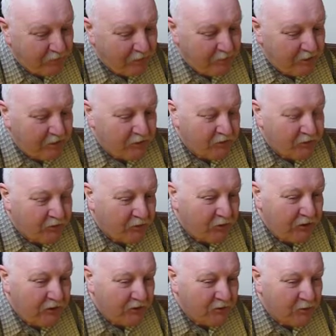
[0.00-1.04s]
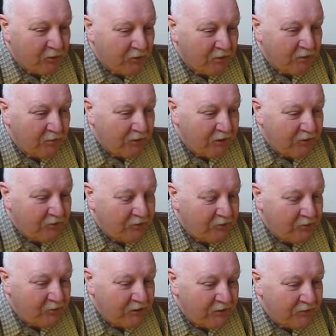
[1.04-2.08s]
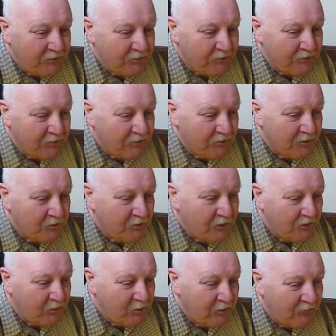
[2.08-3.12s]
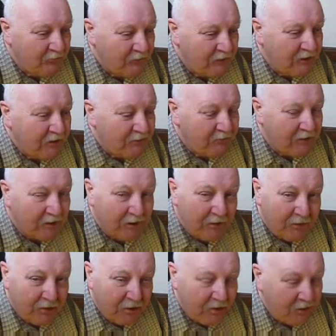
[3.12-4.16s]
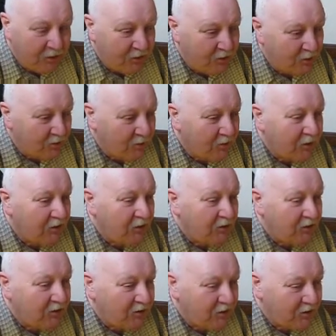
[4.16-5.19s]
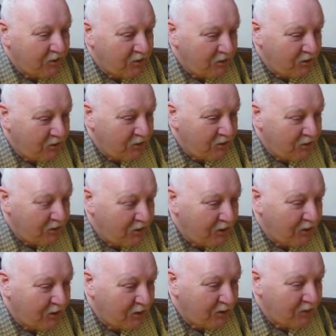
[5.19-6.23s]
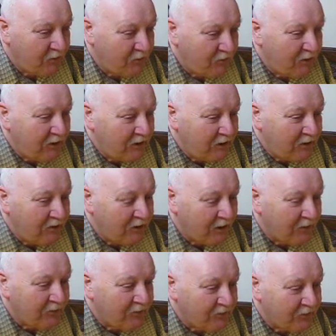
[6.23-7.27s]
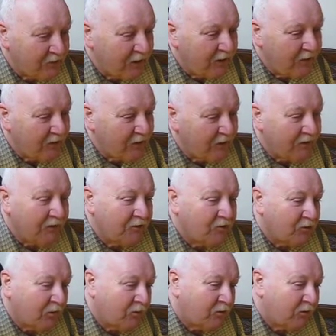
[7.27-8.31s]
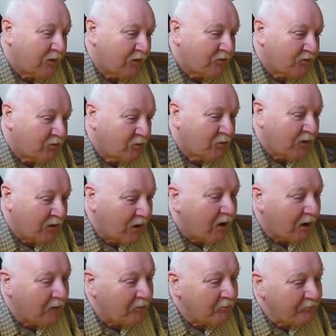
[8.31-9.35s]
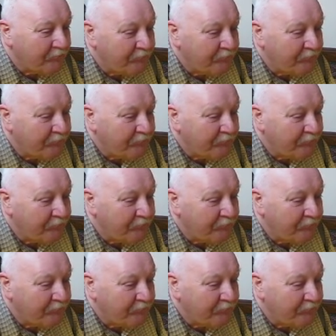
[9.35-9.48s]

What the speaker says: because trade is one of the major reasons that we're leaving the EU. I think you really need to understand that, and that's why I put that story out.